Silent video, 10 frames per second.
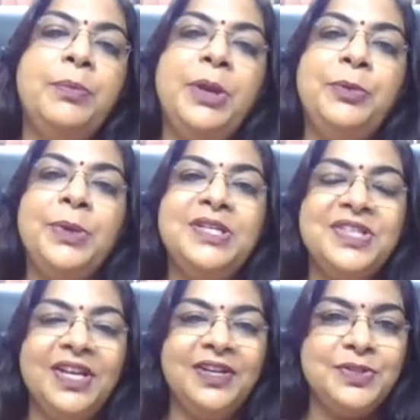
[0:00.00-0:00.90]
amendments
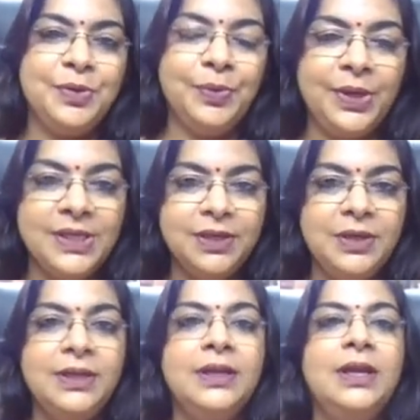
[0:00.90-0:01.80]
in a
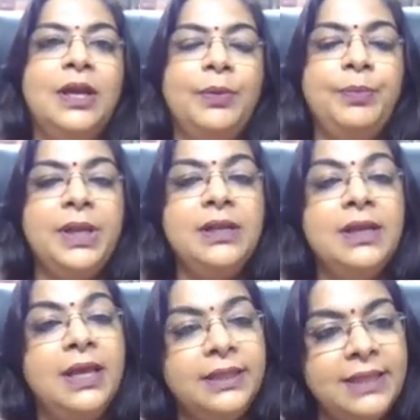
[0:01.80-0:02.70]
surrogacy bill.
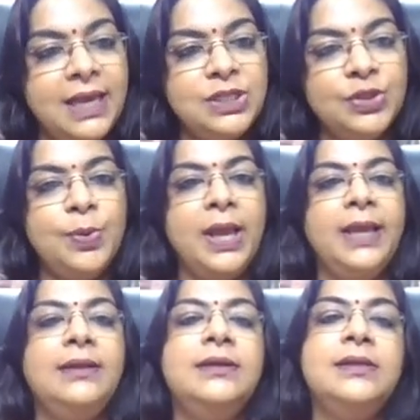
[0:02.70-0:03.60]
That's
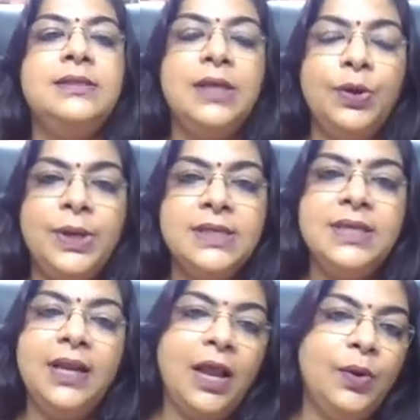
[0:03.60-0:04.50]
why the
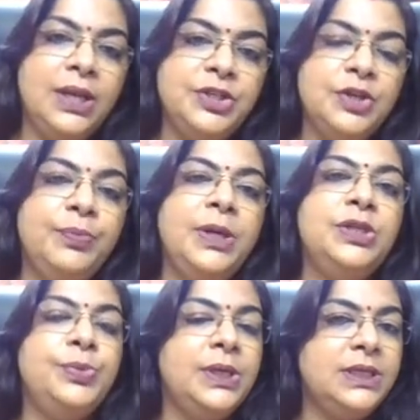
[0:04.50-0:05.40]
Surrogacy Regulation Bill
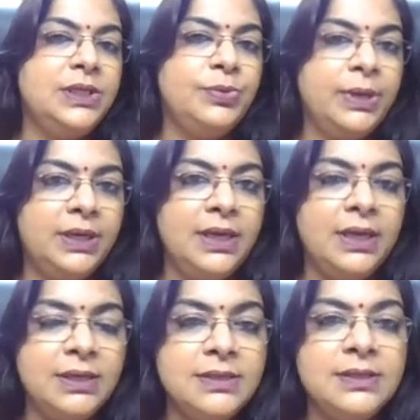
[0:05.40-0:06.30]
2020
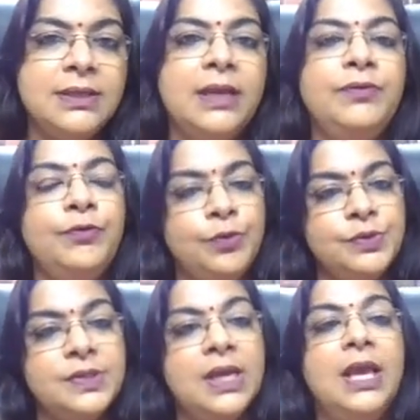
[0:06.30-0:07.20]
is in
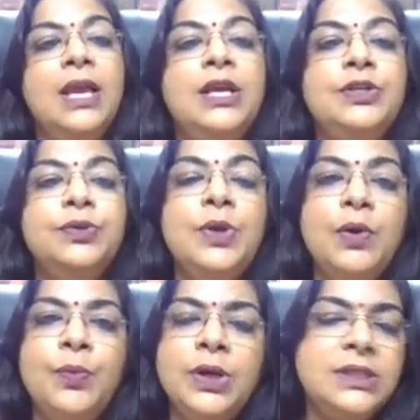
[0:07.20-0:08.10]
force. So
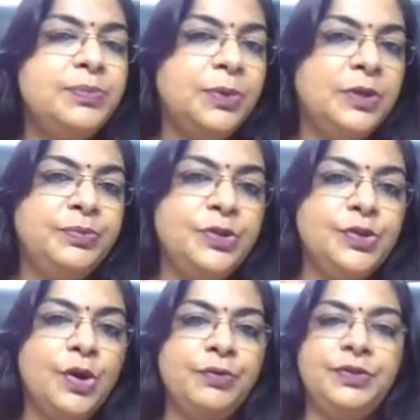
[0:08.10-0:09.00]
now what is the purpose
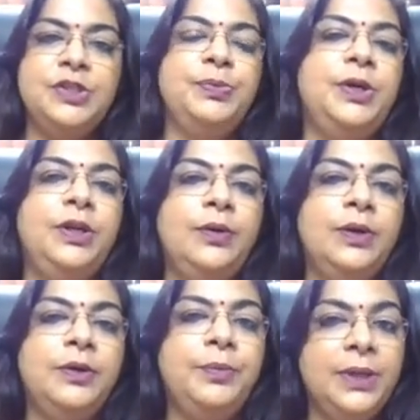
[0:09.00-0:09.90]
of this
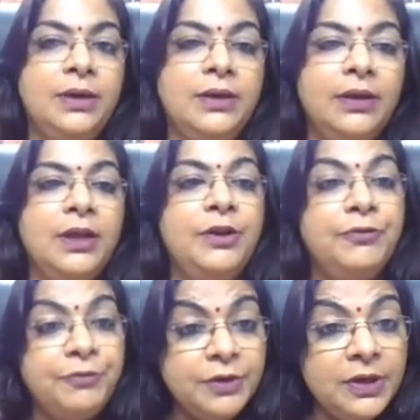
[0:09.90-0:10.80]
particular bill?
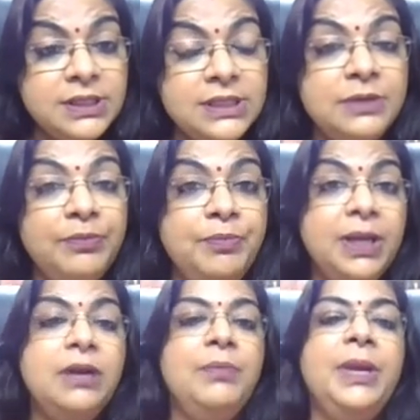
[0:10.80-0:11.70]
First, the
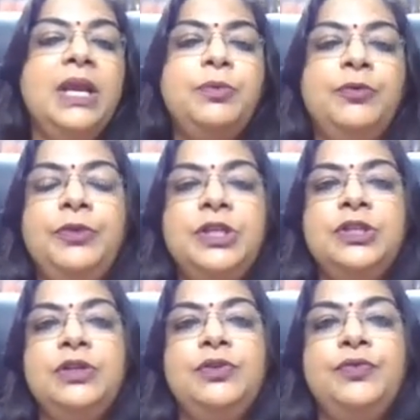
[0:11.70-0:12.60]
bill make
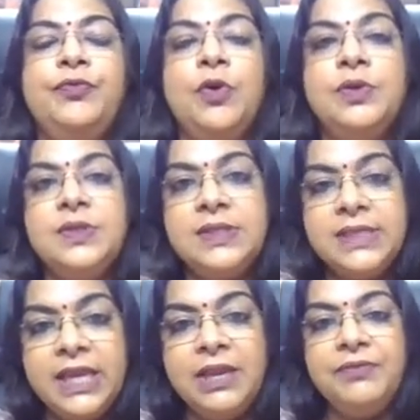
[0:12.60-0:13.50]
provision for
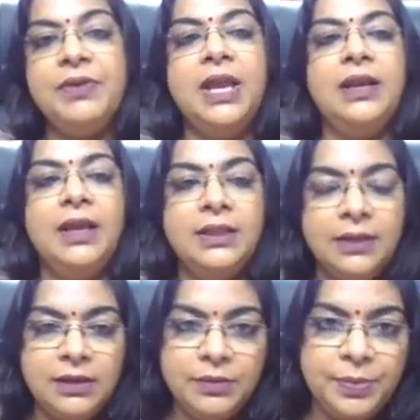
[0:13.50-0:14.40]
safe and
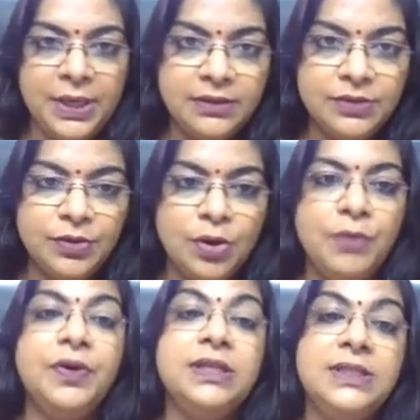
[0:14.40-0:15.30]
ethical practice
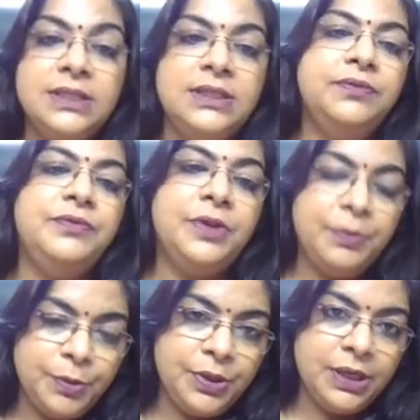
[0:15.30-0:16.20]
of assistive
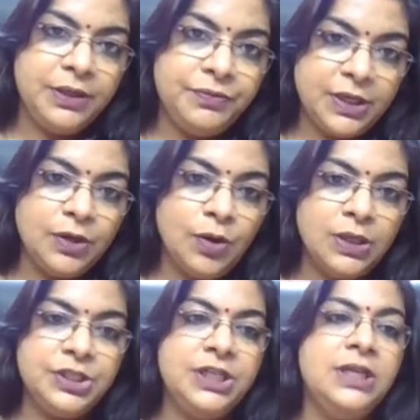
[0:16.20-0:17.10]
reproductive
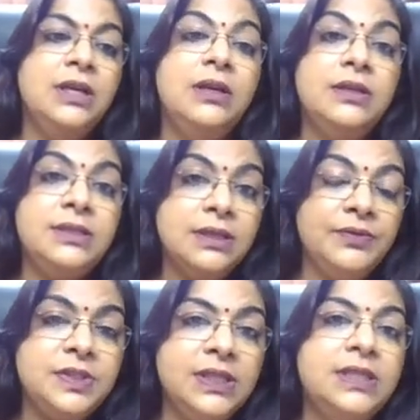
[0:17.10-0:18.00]
technology
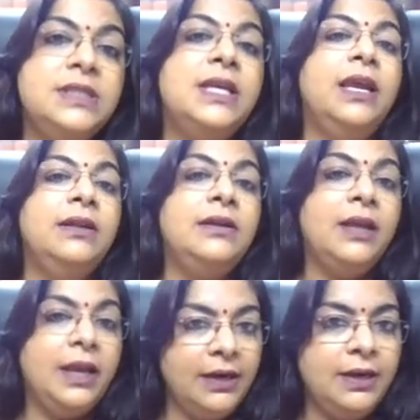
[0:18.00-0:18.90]
services in
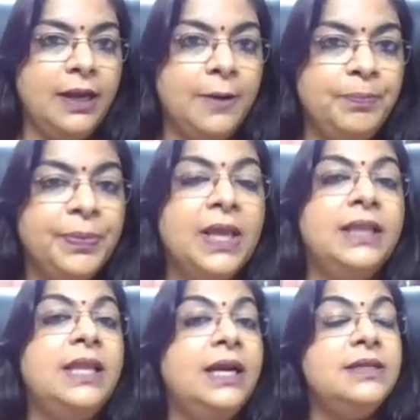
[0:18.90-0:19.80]
India.
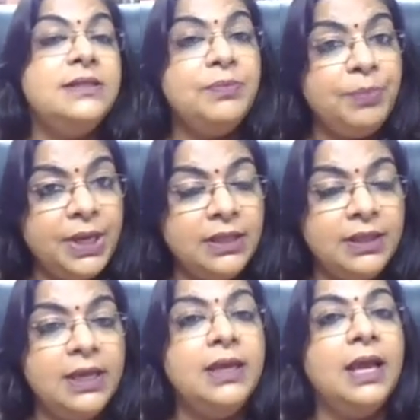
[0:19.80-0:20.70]
That is the main
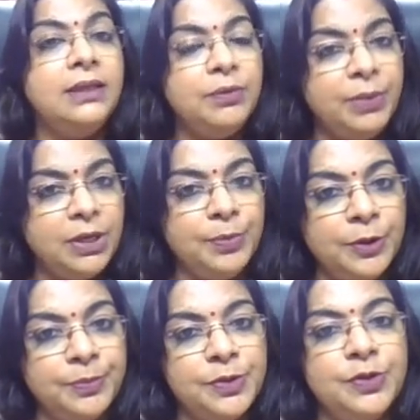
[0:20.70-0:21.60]
thing and the main
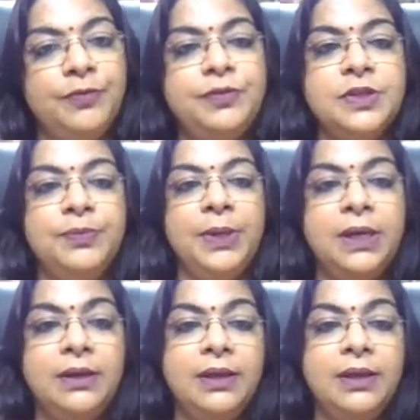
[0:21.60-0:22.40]
purpose of this bill.